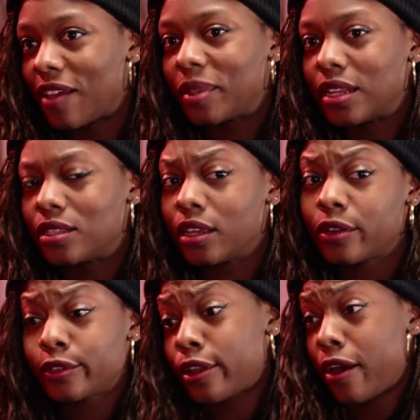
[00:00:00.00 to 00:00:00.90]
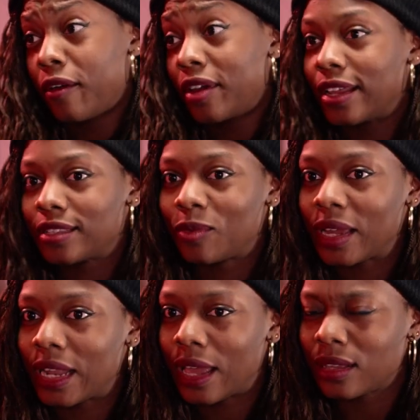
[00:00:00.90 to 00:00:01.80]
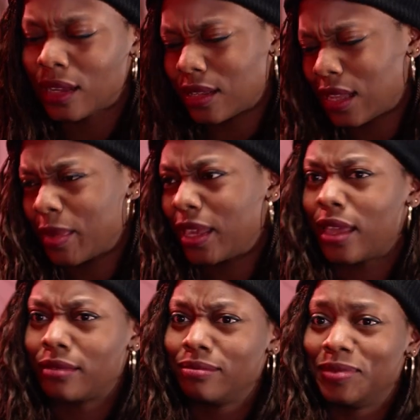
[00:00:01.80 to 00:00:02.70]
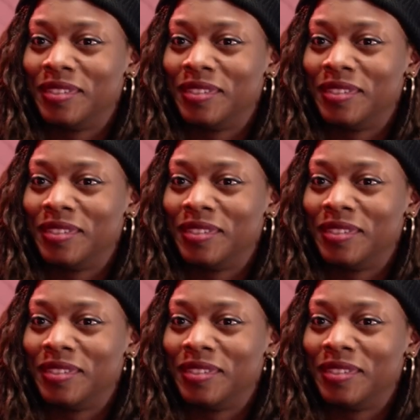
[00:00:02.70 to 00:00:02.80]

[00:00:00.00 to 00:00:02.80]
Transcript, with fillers: five minutes? He goes, no. And I said, why not? He's like, cause I'm a kid.